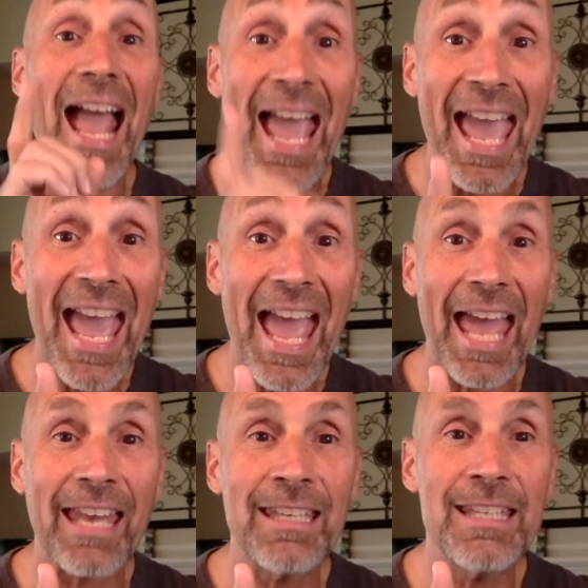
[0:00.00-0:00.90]

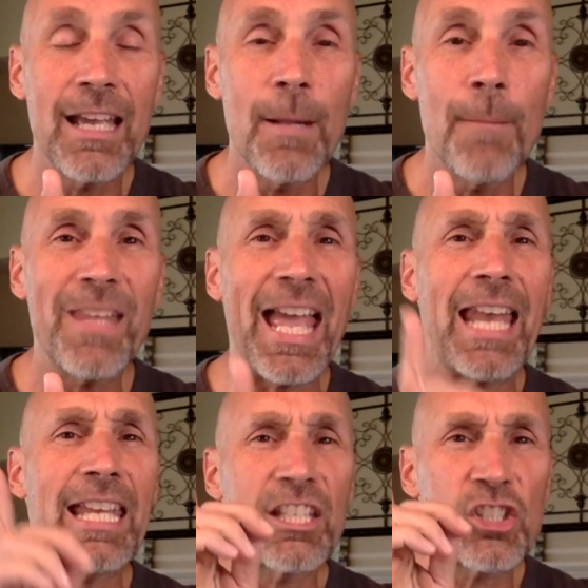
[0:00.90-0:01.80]
And
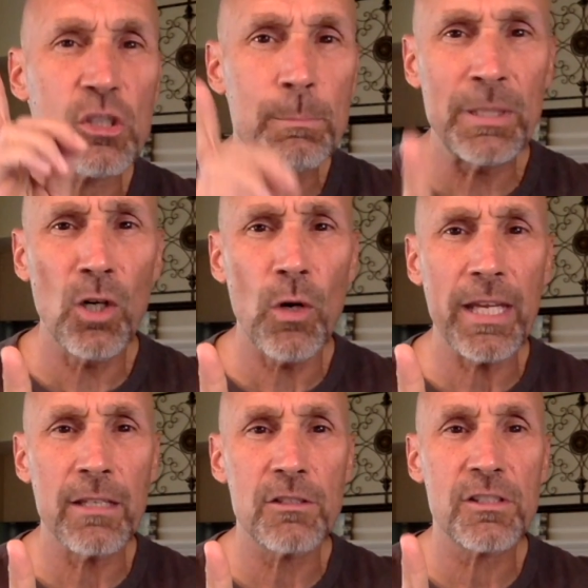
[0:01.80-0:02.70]
an
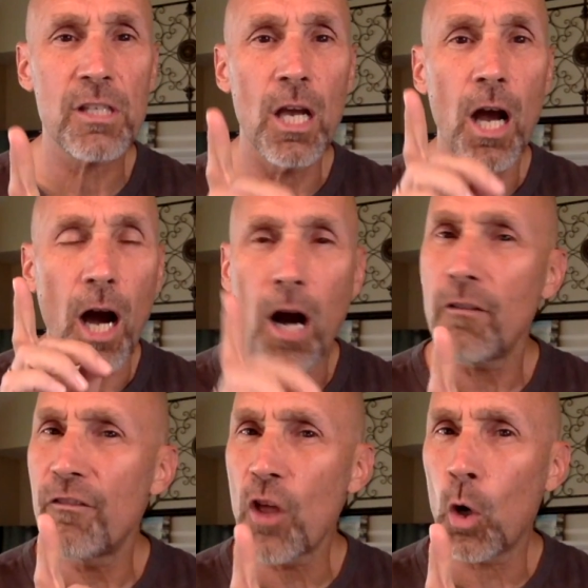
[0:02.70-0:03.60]
experience
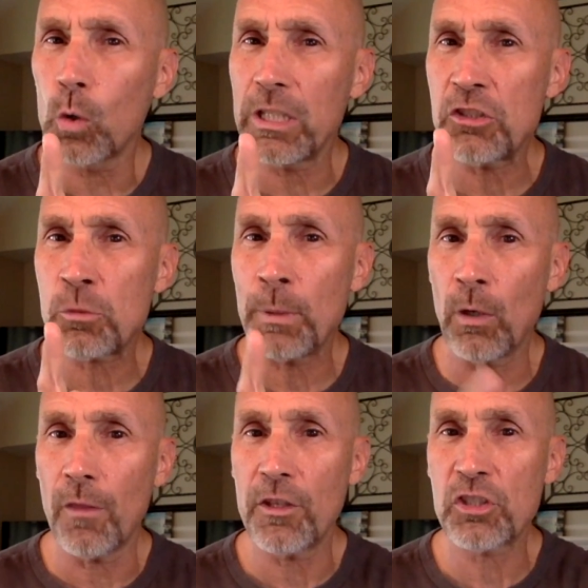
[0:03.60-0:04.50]
of the Holy
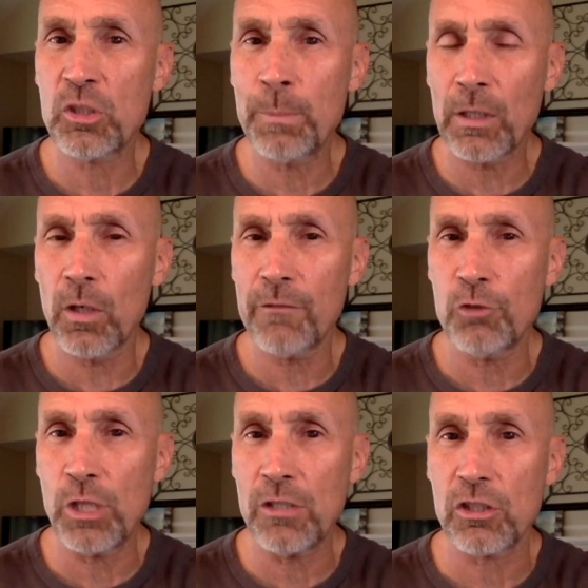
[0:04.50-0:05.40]
Spirit, the Spirit of
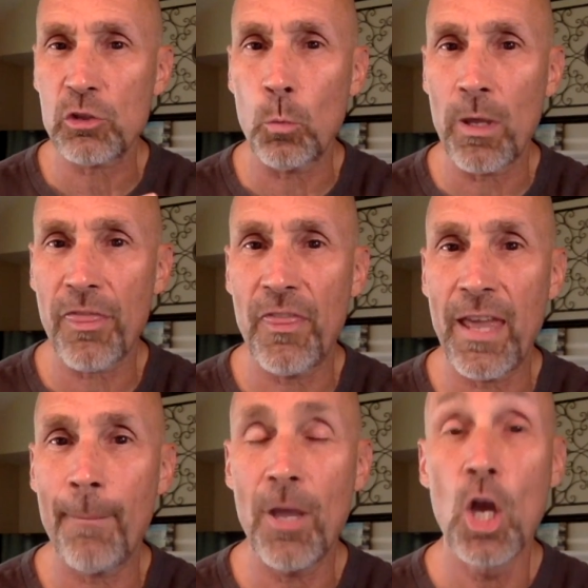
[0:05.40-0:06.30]
Jesus with
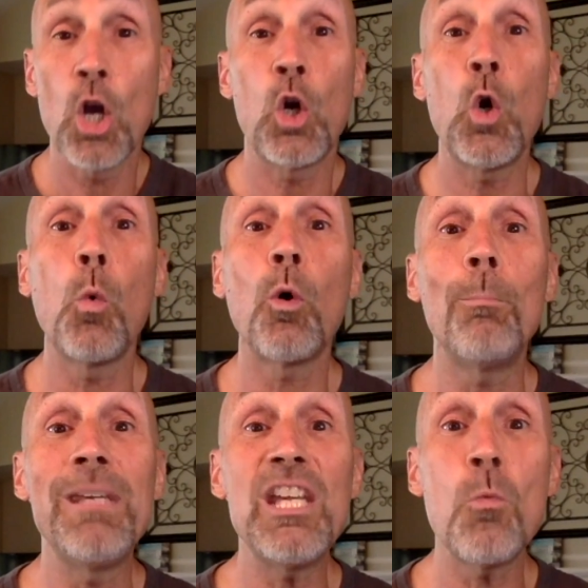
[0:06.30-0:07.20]
them, who will
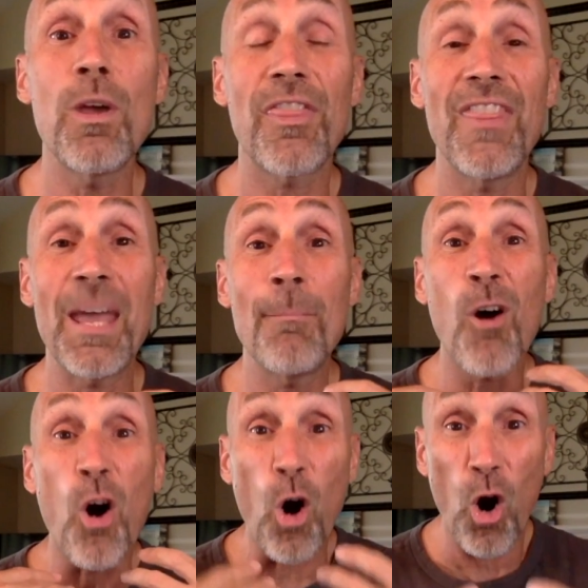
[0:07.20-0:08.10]
be with them
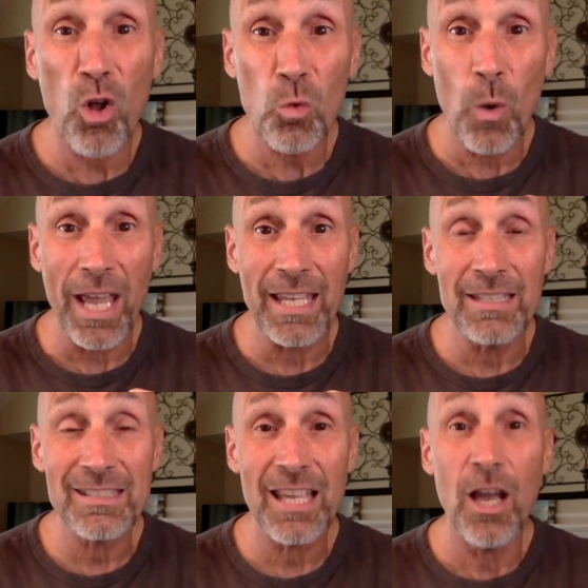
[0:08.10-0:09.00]

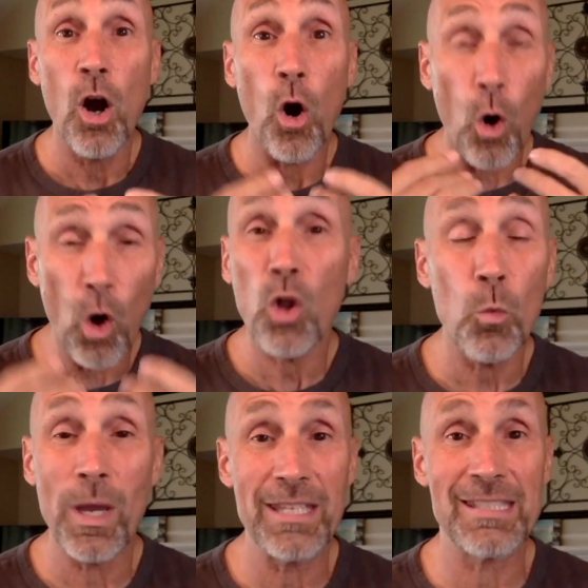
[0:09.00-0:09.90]
always
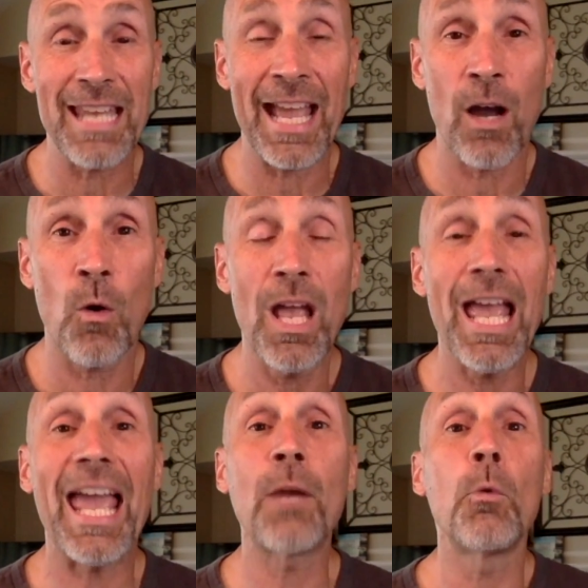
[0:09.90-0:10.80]
always now,
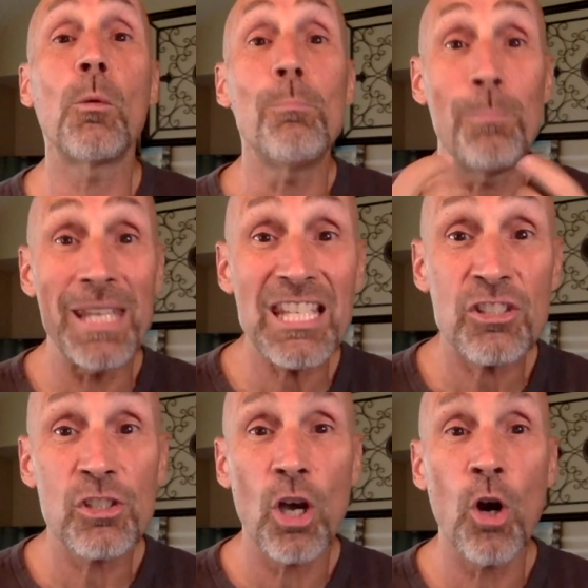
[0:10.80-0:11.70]
and will be
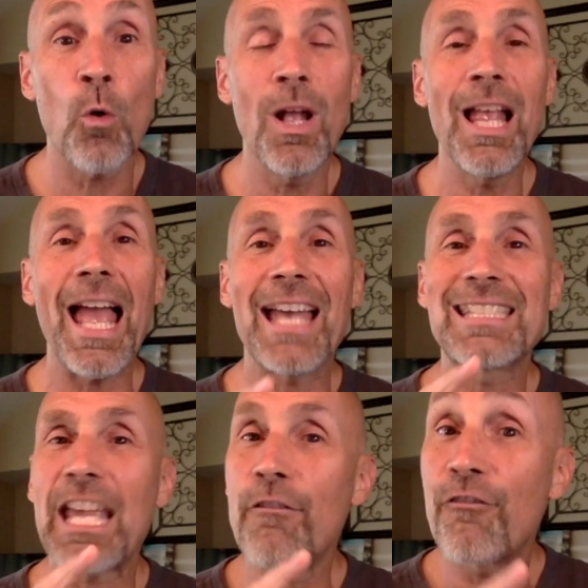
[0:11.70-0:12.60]
so
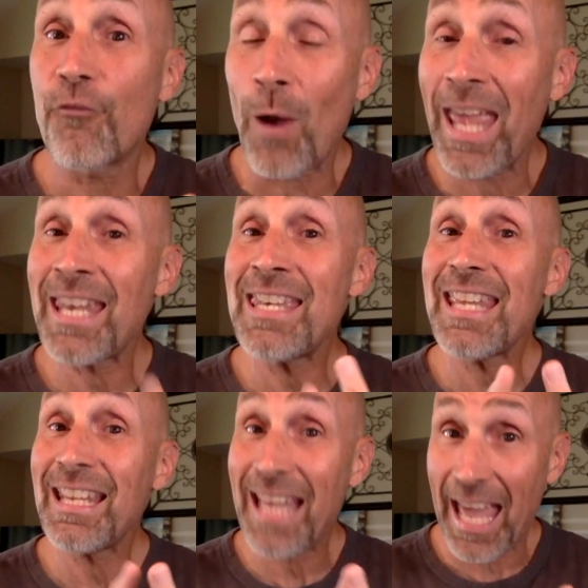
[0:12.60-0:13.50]
as a friend
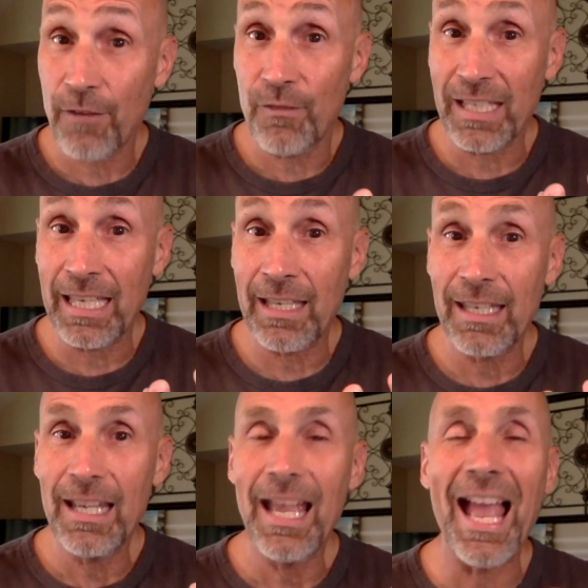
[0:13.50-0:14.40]
and advocate
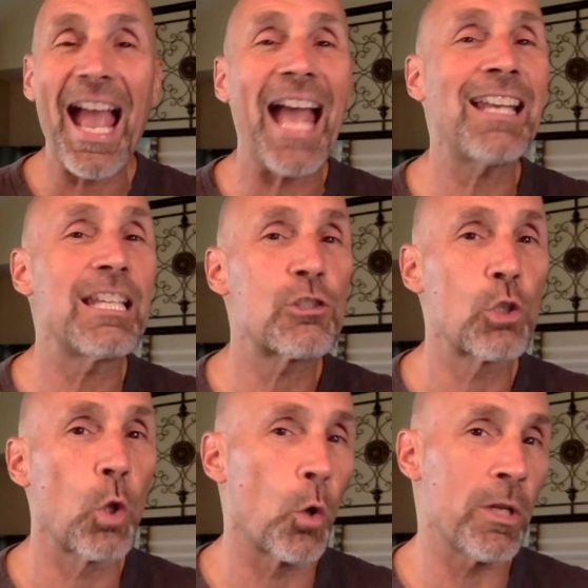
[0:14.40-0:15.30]
and as
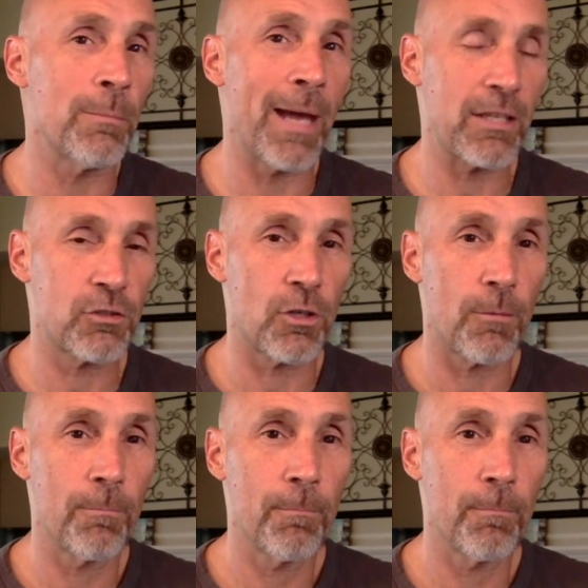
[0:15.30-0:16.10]
Lord and Master.